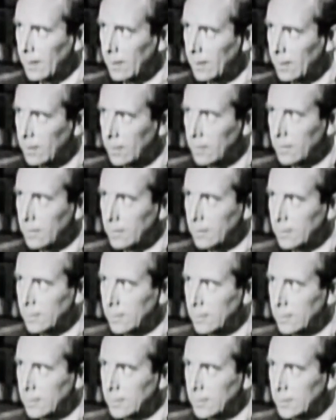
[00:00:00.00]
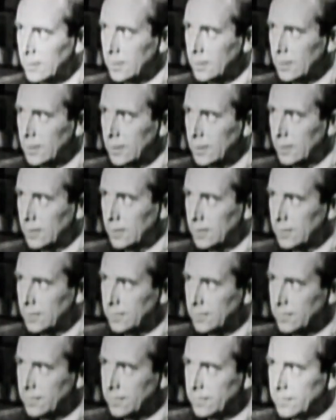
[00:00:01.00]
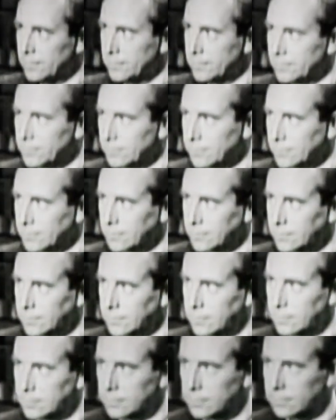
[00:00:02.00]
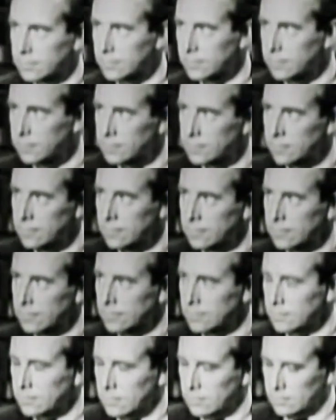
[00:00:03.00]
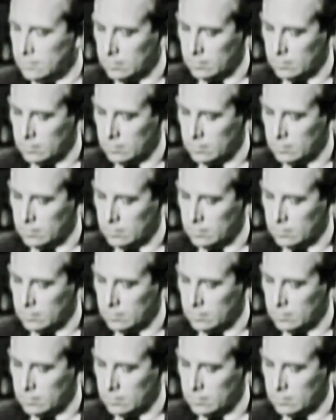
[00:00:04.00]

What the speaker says: Nobody speaks.